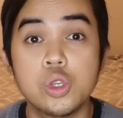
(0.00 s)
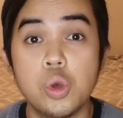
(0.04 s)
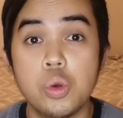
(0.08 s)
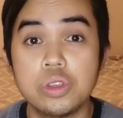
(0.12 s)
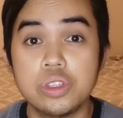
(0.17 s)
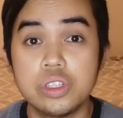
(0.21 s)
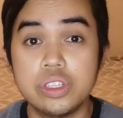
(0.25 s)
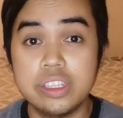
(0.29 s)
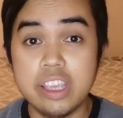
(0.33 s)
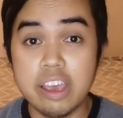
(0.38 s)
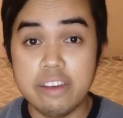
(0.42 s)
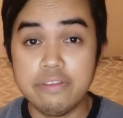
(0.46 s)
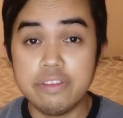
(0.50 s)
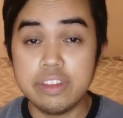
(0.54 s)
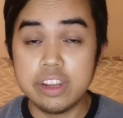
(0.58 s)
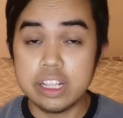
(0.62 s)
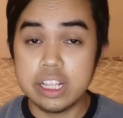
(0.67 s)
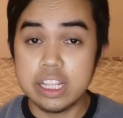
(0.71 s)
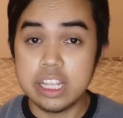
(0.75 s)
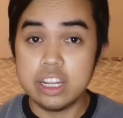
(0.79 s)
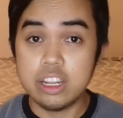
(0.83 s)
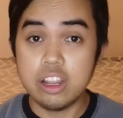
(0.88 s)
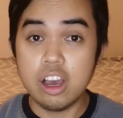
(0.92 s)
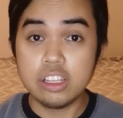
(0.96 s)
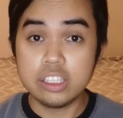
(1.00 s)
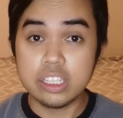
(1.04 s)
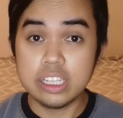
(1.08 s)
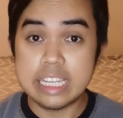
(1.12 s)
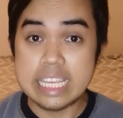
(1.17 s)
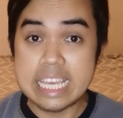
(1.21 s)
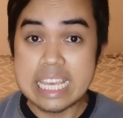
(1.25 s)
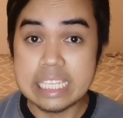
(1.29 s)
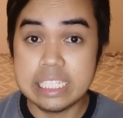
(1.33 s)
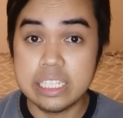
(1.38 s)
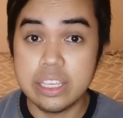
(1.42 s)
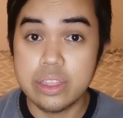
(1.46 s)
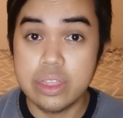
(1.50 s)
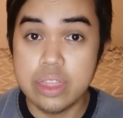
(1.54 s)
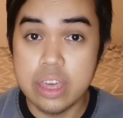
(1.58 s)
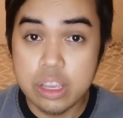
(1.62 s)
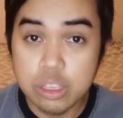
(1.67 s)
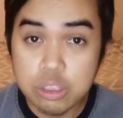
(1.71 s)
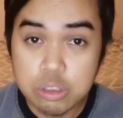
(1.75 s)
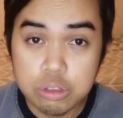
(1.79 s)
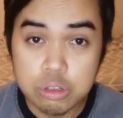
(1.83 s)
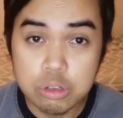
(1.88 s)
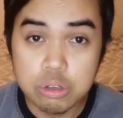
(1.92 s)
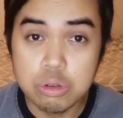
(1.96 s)
So it's definitely not an easy
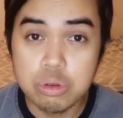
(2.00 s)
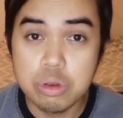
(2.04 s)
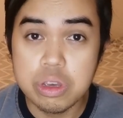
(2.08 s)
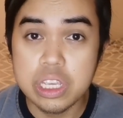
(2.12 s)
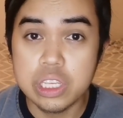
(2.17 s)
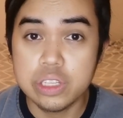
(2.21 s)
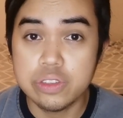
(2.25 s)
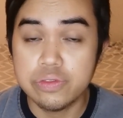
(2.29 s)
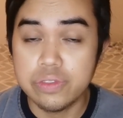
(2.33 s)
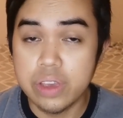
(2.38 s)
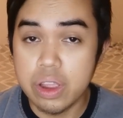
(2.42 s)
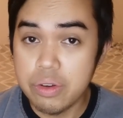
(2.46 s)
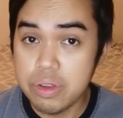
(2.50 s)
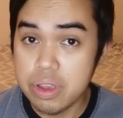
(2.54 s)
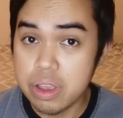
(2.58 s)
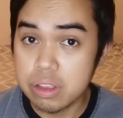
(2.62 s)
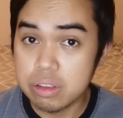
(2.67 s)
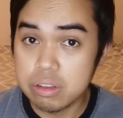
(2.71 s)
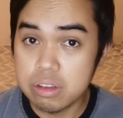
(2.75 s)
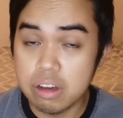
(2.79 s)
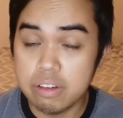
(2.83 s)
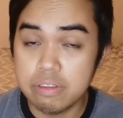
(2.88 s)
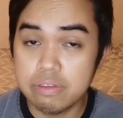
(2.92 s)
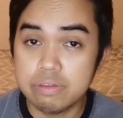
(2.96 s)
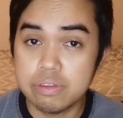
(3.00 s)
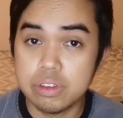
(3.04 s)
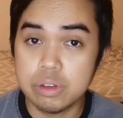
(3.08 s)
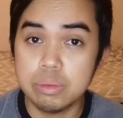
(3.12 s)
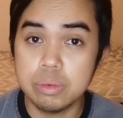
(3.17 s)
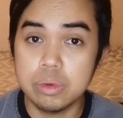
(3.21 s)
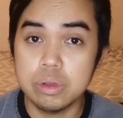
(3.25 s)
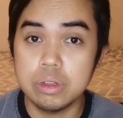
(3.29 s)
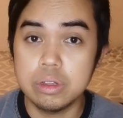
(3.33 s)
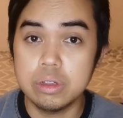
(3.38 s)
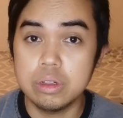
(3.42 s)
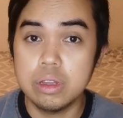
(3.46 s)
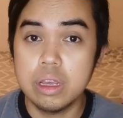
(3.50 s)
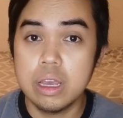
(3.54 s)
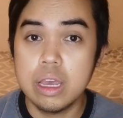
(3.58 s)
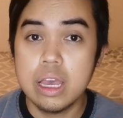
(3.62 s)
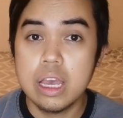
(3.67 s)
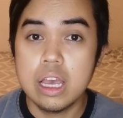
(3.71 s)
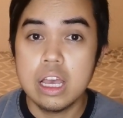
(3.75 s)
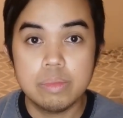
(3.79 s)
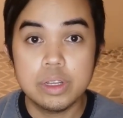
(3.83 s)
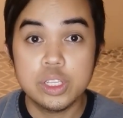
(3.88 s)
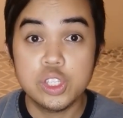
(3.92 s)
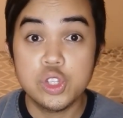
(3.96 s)
thing to do. It's very uncomfortable,
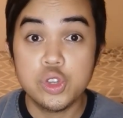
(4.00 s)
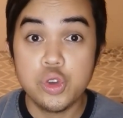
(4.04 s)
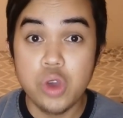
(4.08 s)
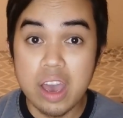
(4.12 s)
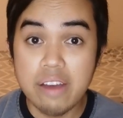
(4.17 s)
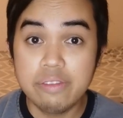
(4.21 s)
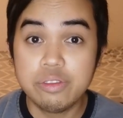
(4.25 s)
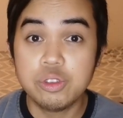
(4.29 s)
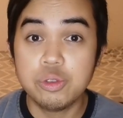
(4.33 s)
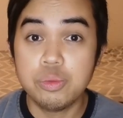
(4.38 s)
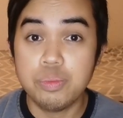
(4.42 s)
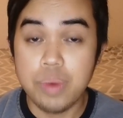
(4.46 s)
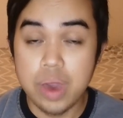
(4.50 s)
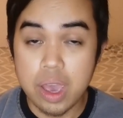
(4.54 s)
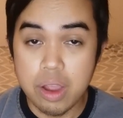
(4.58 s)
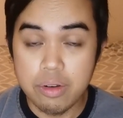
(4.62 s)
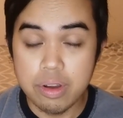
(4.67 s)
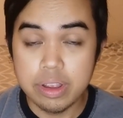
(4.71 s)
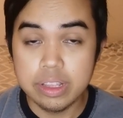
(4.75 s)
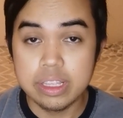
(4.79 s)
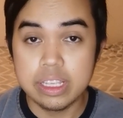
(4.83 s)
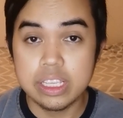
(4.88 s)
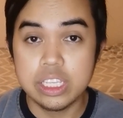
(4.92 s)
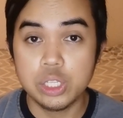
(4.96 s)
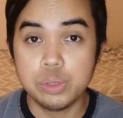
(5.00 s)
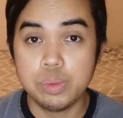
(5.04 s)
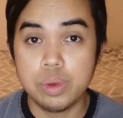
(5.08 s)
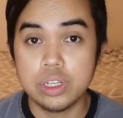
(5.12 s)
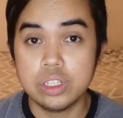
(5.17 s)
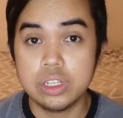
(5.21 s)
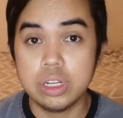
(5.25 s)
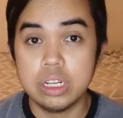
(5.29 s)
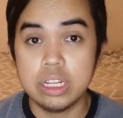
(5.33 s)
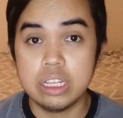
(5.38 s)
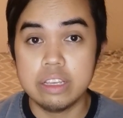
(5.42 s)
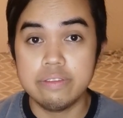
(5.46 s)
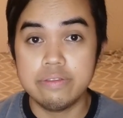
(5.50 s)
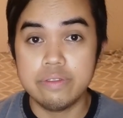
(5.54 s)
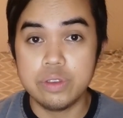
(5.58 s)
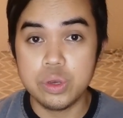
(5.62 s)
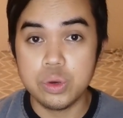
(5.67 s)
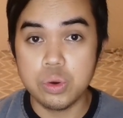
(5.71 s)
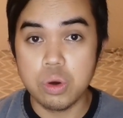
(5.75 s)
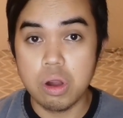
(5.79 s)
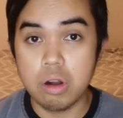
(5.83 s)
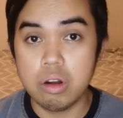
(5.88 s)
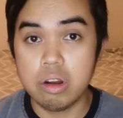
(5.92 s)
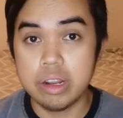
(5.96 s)
but you have to bear it, especially if
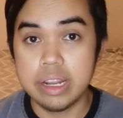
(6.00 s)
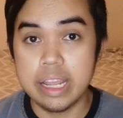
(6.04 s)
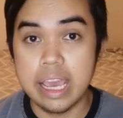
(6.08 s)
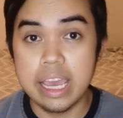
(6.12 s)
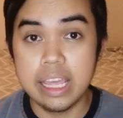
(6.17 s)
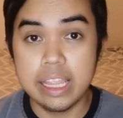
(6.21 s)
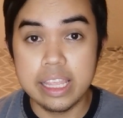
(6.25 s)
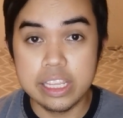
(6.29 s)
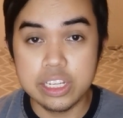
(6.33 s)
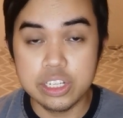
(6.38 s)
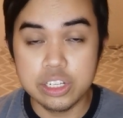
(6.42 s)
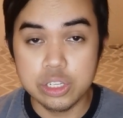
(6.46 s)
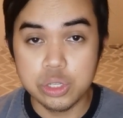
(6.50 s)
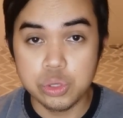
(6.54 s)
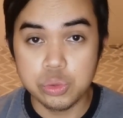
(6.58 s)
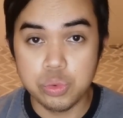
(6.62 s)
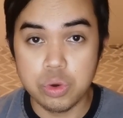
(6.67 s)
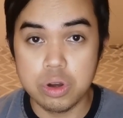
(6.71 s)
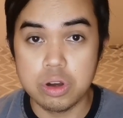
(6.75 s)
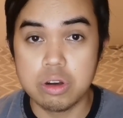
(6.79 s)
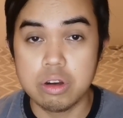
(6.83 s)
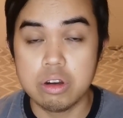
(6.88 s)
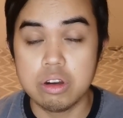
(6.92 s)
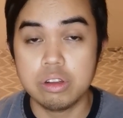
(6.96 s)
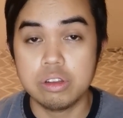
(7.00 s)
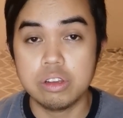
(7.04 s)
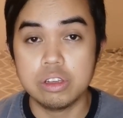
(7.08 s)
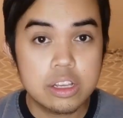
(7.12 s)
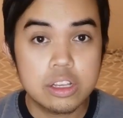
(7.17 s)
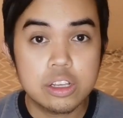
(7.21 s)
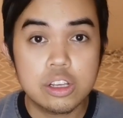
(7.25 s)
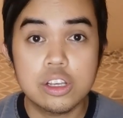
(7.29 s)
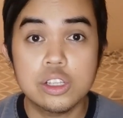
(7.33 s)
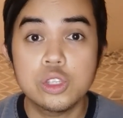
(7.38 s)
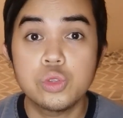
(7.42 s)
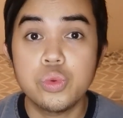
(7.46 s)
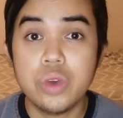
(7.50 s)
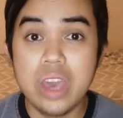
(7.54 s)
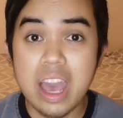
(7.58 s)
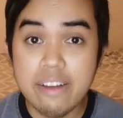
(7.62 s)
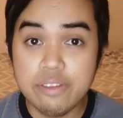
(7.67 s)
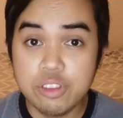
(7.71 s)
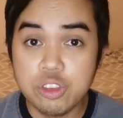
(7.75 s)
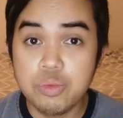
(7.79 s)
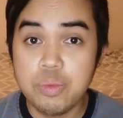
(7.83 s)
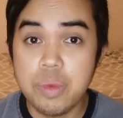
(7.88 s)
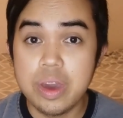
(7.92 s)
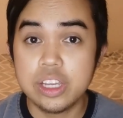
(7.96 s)
you are an NHS worker, because we
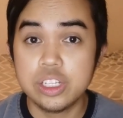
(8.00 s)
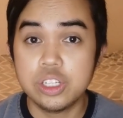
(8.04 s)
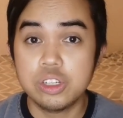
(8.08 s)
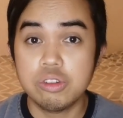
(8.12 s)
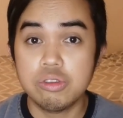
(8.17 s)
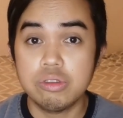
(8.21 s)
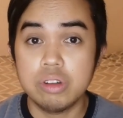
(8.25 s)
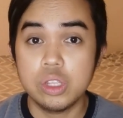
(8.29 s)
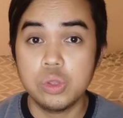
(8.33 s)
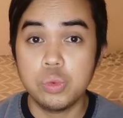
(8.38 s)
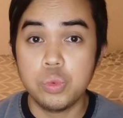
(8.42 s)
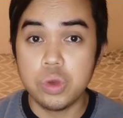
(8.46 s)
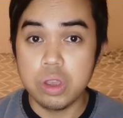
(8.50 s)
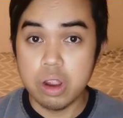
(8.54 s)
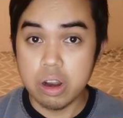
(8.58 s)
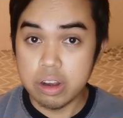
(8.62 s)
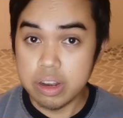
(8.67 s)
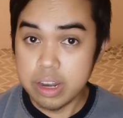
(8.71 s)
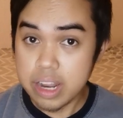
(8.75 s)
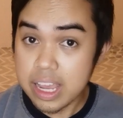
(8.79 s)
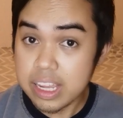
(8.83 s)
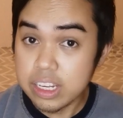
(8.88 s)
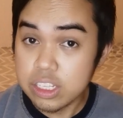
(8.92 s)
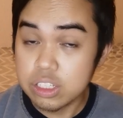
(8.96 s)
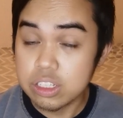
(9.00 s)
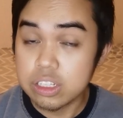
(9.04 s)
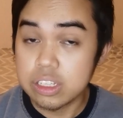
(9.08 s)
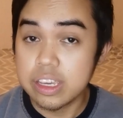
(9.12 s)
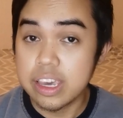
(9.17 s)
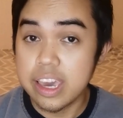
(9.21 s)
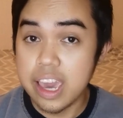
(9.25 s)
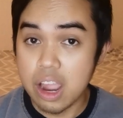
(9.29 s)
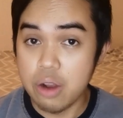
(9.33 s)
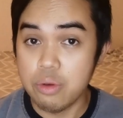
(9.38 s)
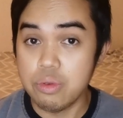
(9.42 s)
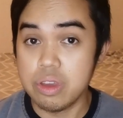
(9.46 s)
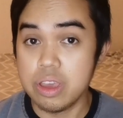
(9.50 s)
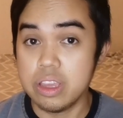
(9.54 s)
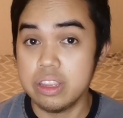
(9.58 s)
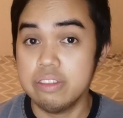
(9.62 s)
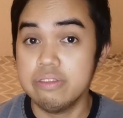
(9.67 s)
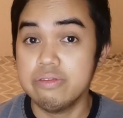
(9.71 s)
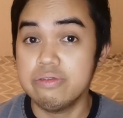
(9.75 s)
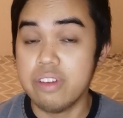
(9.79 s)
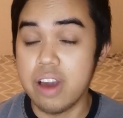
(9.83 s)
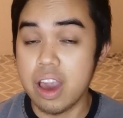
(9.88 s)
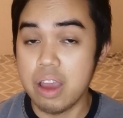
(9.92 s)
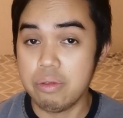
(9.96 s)
have to make sure that we are not carrying
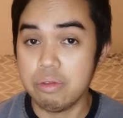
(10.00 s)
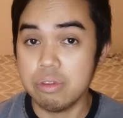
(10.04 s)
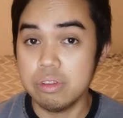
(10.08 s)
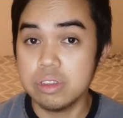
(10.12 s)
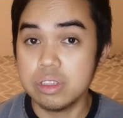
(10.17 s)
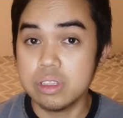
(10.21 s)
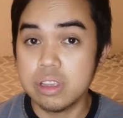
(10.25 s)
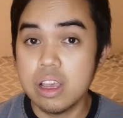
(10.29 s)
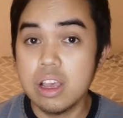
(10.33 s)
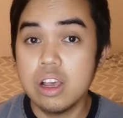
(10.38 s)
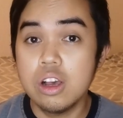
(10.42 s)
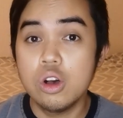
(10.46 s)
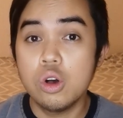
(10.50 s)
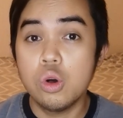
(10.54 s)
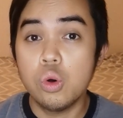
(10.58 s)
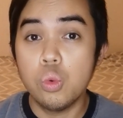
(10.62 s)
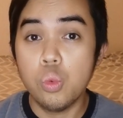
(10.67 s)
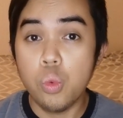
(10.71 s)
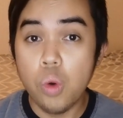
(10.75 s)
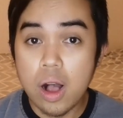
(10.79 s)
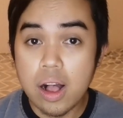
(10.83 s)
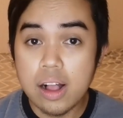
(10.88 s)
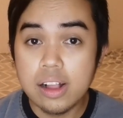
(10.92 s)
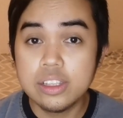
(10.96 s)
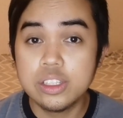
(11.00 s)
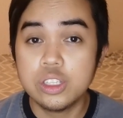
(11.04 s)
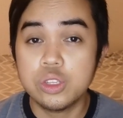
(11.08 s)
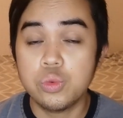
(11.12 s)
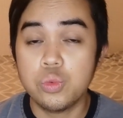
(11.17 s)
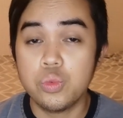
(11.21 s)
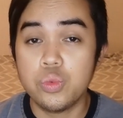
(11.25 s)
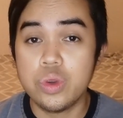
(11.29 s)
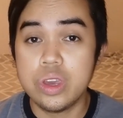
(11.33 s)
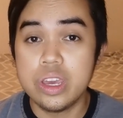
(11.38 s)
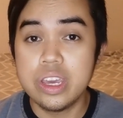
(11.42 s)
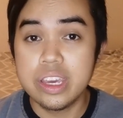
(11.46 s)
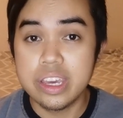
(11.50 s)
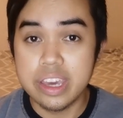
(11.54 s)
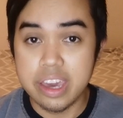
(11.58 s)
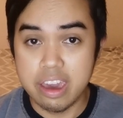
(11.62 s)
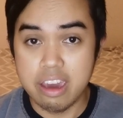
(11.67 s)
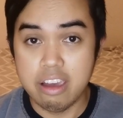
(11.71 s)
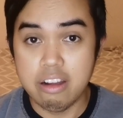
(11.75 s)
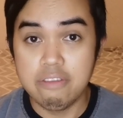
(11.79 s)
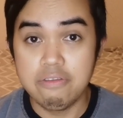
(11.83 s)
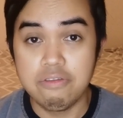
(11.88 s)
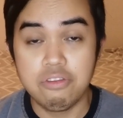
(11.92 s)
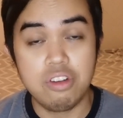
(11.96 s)
the virus whilst we
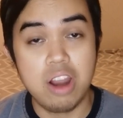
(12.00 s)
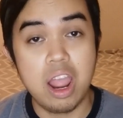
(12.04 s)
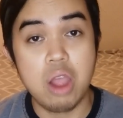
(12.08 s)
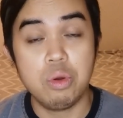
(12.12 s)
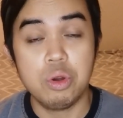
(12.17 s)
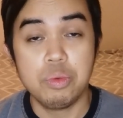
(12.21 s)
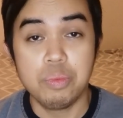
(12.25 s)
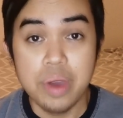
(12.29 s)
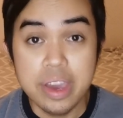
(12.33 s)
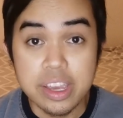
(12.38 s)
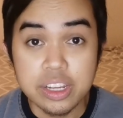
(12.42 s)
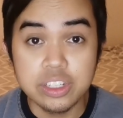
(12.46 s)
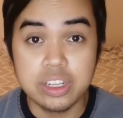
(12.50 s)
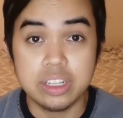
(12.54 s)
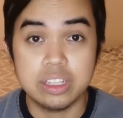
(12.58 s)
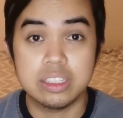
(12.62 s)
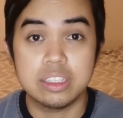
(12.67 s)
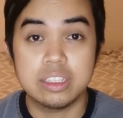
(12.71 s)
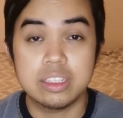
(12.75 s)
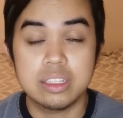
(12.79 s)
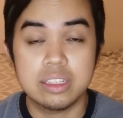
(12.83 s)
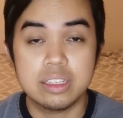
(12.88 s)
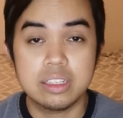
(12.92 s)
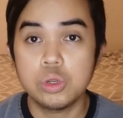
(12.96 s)
care for our patients.